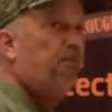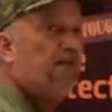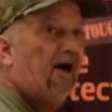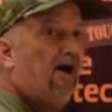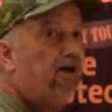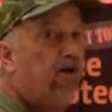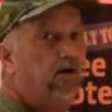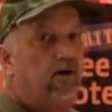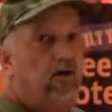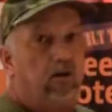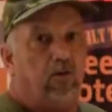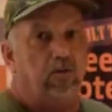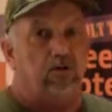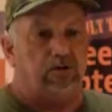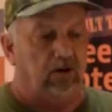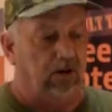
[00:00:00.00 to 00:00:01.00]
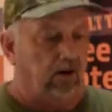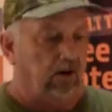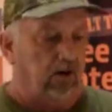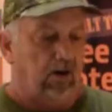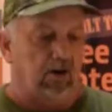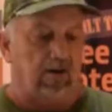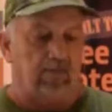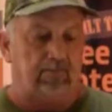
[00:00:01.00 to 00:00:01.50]
be packing clothes,
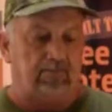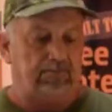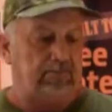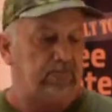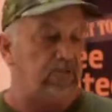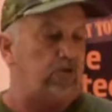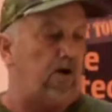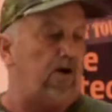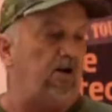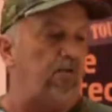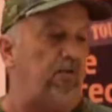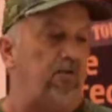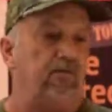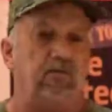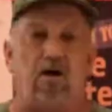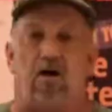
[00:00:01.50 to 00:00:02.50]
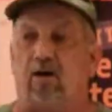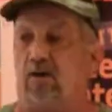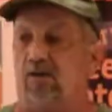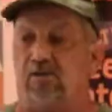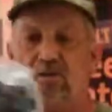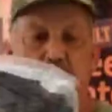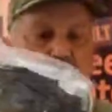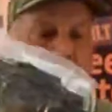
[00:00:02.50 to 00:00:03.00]
this right here, believe it or not, is
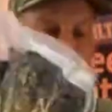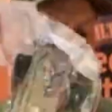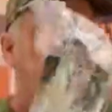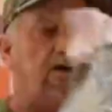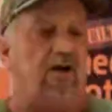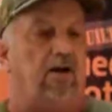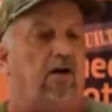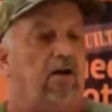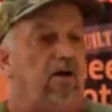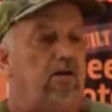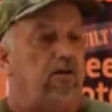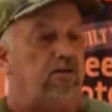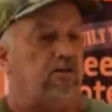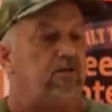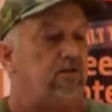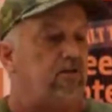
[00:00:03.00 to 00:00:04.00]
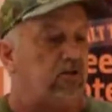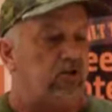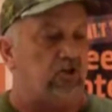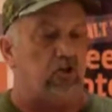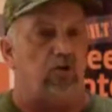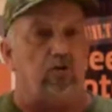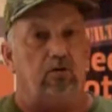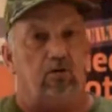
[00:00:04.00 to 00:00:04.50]
a complete set. This is a
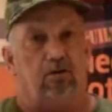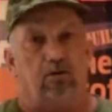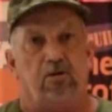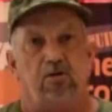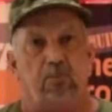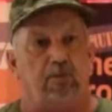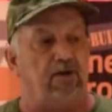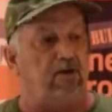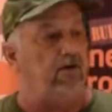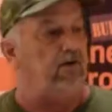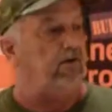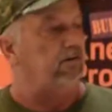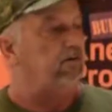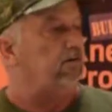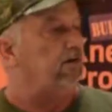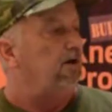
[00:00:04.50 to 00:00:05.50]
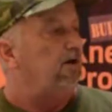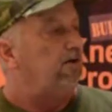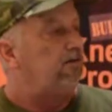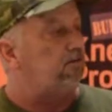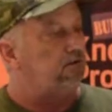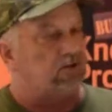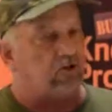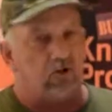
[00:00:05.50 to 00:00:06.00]
shirt. These are BDUs.
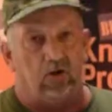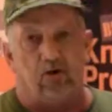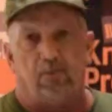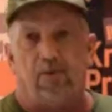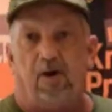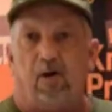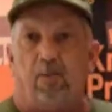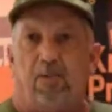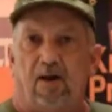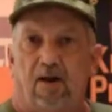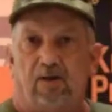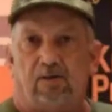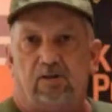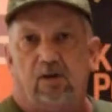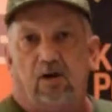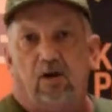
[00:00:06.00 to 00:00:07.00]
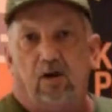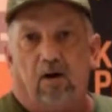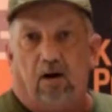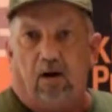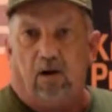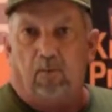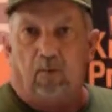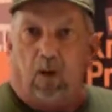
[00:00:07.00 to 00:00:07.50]
This is a shirt and a pair of pants.
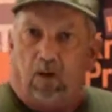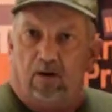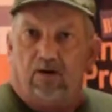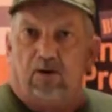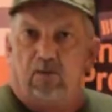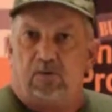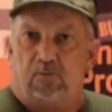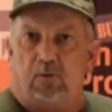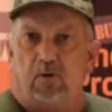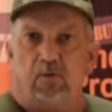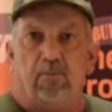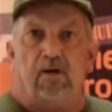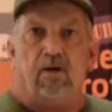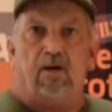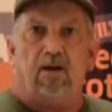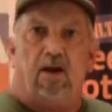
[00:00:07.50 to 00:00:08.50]
All I did was put them in